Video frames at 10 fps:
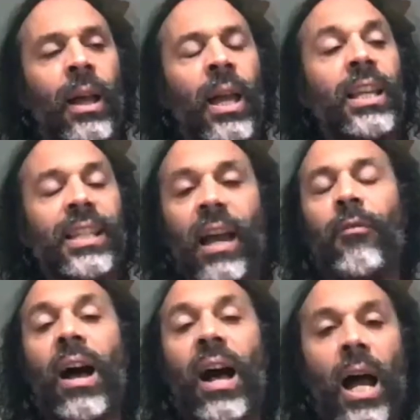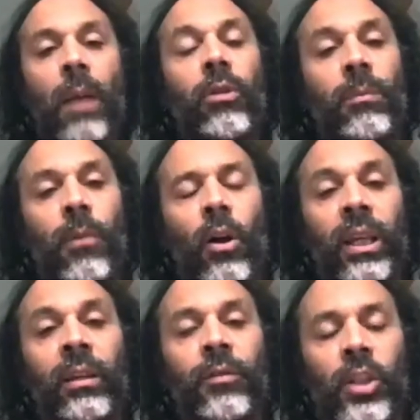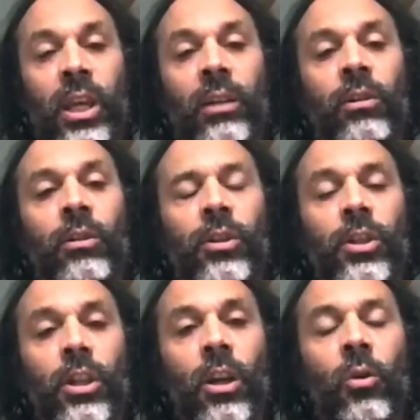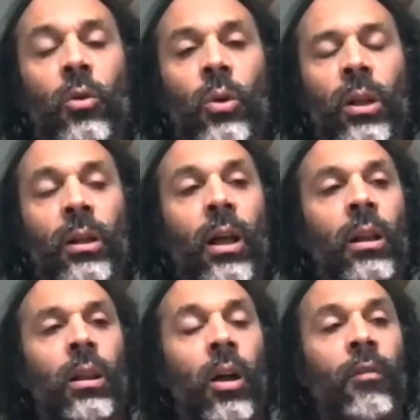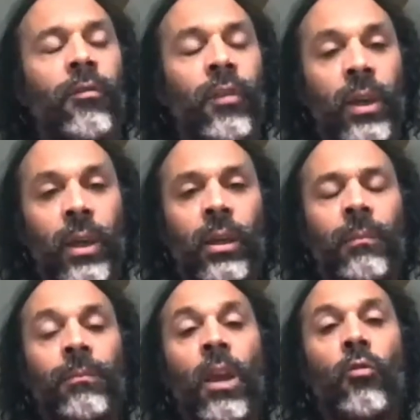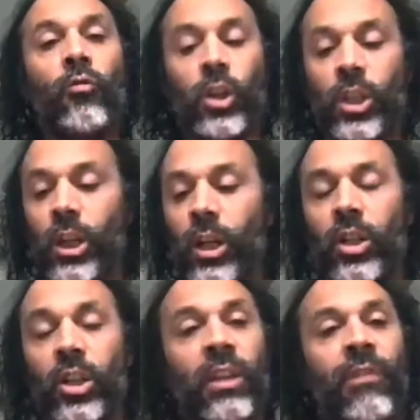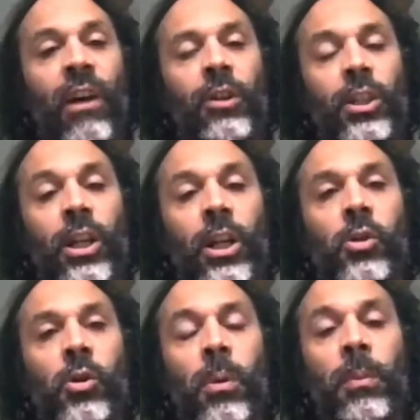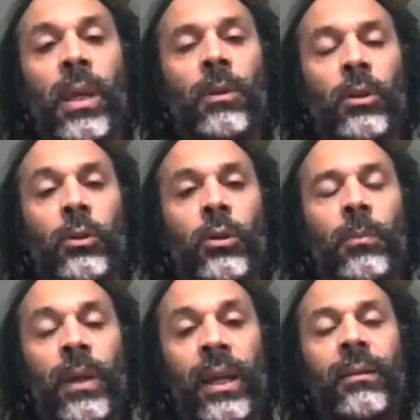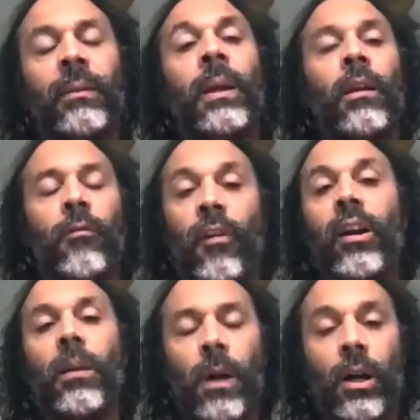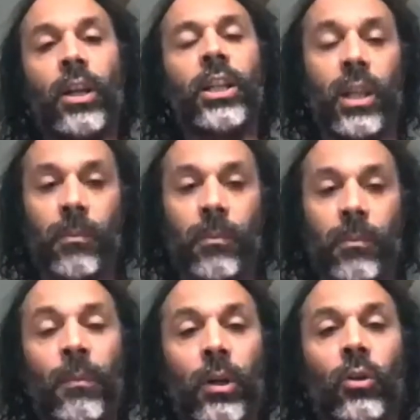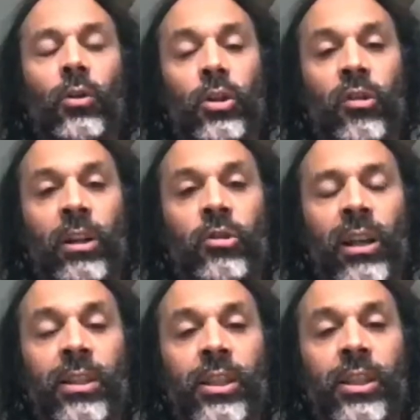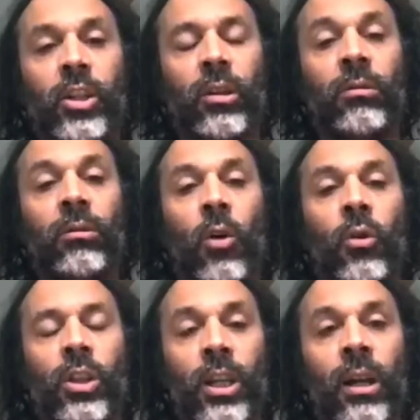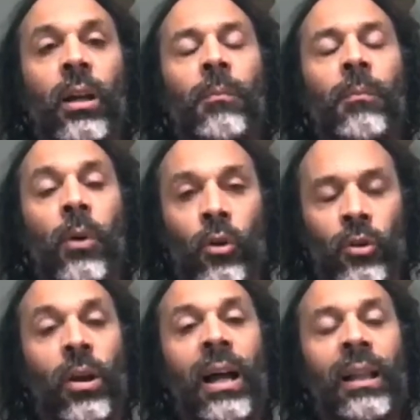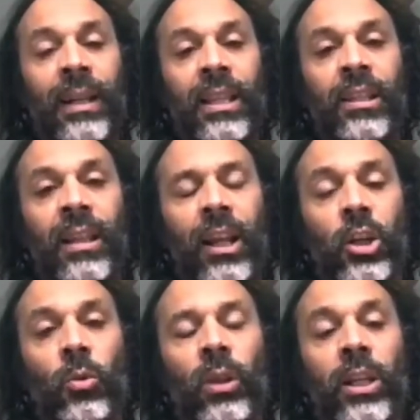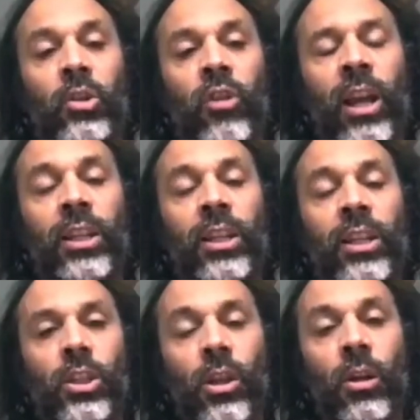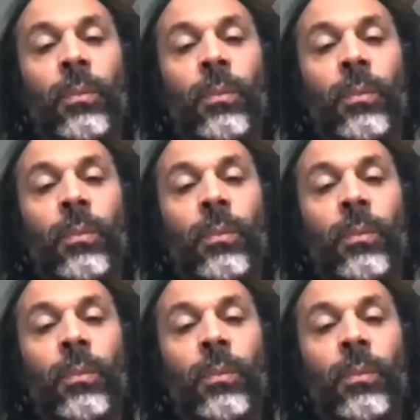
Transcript: set of hybrid body of skills. So a lot of the researchers in that research group are people who'd been very immersed in permaculture and transition long term, but also have an intellectual interest, so